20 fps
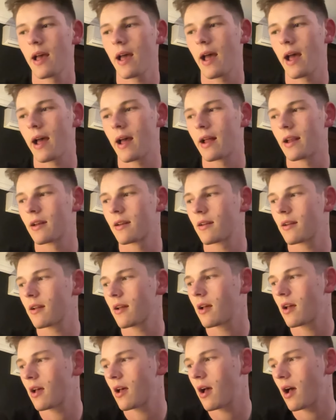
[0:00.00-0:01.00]
And
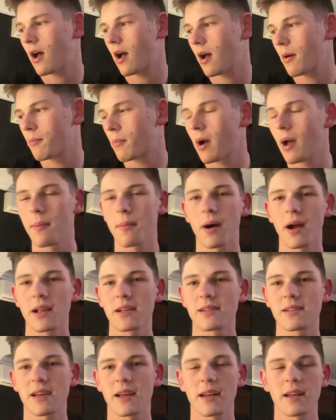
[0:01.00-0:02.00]
my
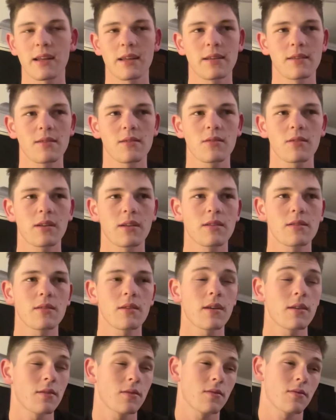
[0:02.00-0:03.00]
mindset is is
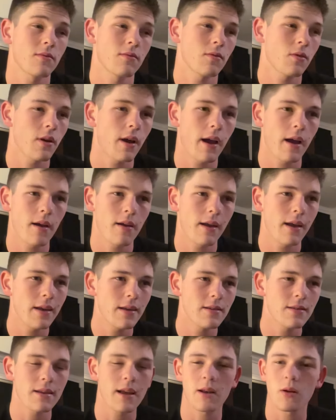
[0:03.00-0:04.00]
has
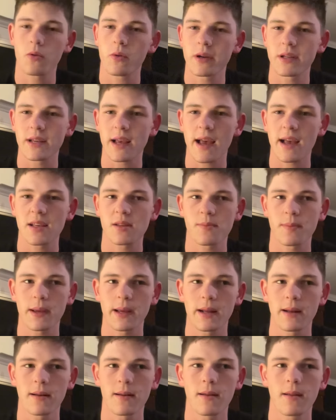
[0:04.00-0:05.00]
is and always has
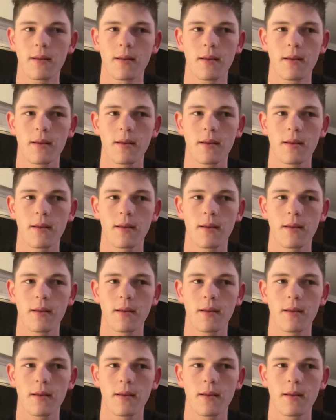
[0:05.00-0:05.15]
been.